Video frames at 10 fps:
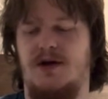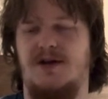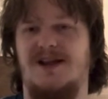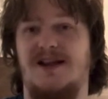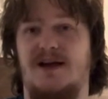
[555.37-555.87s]

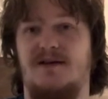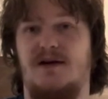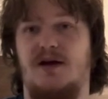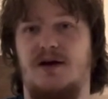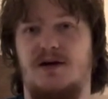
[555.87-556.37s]
The next
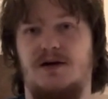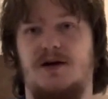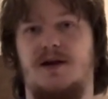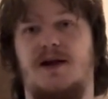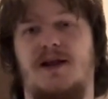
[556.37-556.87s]
talk
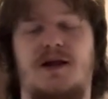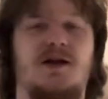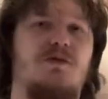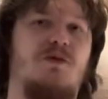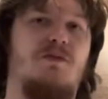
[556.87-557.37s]
is, I think,
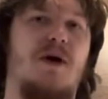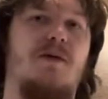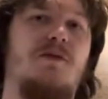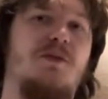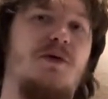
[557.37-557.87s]
one
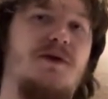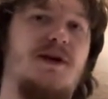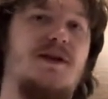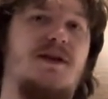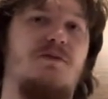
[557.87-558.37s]

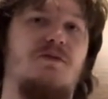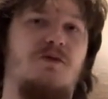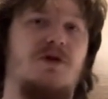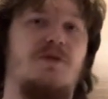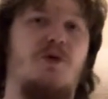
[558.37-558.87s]

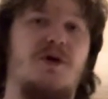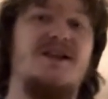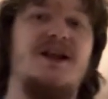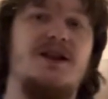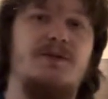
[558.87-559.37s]
of the more
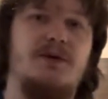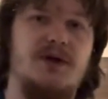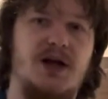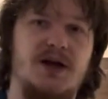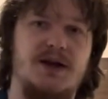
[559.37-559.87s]
accessible
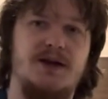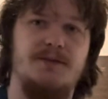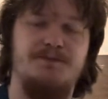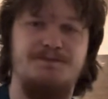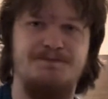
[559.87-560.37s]
topics.
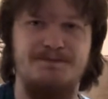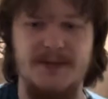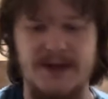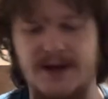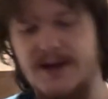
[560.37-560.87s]

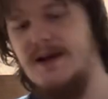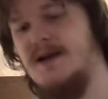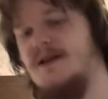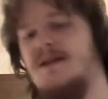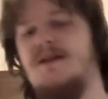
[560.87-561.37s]

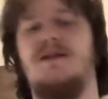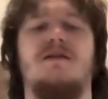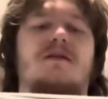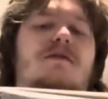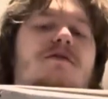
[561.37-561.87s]
This is
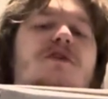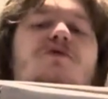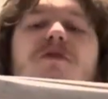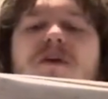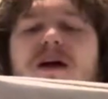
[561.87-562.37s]

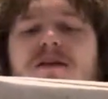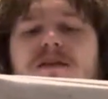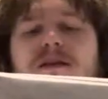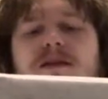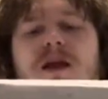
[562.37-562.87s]
visual effects,
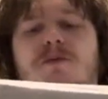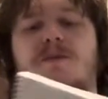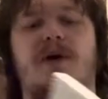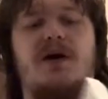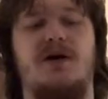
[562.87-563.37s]

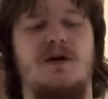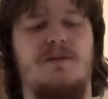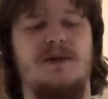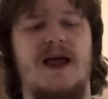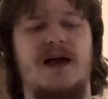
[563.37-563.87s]
cyberpunk,
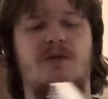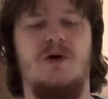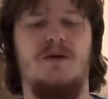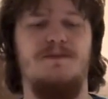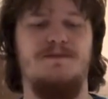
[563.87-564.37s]
black
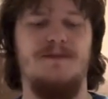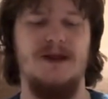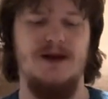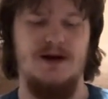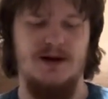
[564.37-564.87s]
wall.
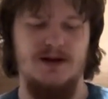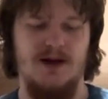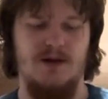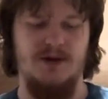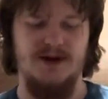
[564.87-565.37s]

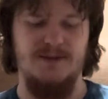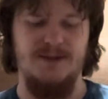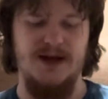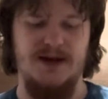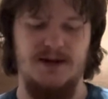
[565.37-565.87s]
And what this
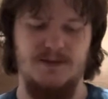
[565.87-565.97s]
means